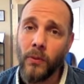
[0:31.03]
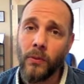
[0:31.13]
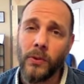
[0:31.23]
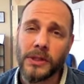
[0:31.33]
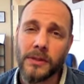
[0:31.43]

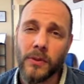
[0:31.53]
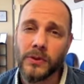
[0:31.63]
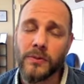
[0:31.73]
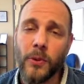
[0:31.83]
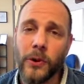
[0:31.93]
what's the most
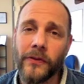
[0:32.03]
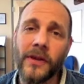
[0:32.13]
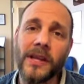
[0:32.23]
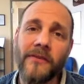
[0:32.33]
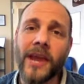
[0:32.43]
important
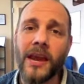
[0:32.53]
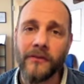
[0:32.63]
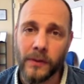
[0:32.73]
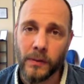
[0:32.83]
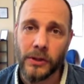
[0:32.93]
thing they've gained
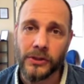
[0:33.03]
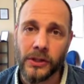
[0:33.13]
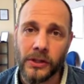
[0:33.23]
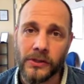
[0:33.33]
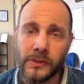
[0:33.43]
from the martial
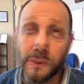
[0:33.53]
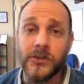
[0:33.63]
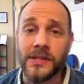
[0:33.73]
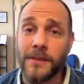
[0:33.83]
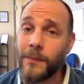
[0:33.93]
arts? So
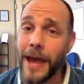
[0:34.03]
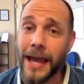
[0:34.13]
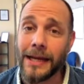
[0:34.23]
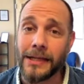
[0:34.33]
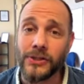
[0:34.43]
sit
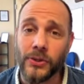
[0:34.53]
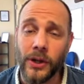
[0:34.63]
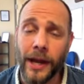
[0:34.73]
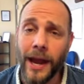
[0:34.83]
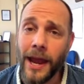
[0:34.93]
back and
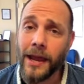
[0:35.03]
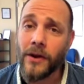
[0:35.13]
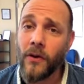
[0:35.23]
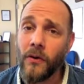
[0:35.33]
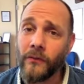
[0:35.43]
enjoy, and
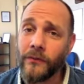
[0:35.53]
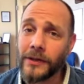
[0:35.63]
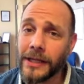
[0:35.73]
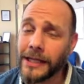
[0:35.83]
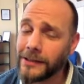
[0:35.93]

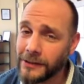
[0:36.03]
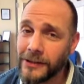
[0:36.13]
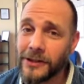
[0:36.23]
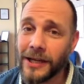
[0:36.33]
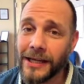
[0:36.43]
hopefully
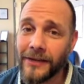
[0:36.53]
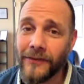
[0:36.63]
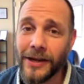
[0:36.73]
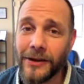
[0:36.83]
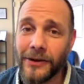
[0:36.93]
you'll like the
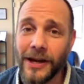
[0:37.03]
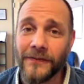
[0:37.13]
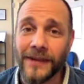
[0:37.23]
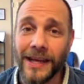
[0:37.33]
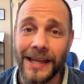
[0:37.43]
video enough
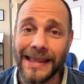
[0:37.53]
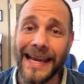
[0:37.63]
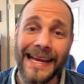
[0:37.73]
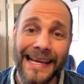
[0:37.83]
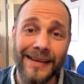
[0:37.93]
to hit
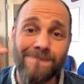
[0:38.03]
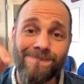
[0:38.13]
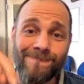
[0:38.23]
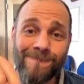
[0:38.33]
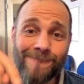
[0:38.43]
like
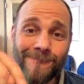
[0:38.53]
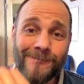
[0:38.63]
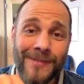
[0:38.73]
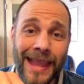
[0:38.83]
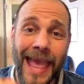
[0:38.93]

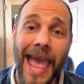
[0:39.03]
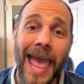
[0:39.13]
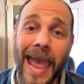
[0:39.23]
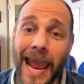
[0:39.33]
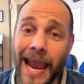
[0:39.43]

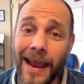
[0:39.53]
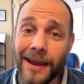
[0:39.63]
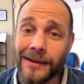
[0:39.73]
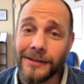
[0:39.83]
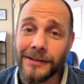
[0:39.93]

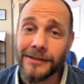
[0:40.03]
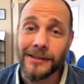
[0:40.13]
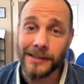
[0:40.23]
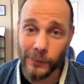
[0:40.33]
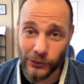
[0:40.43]
and to
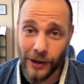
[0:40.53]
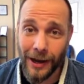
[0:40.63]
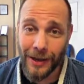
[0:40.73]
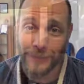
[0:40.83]
subscribe.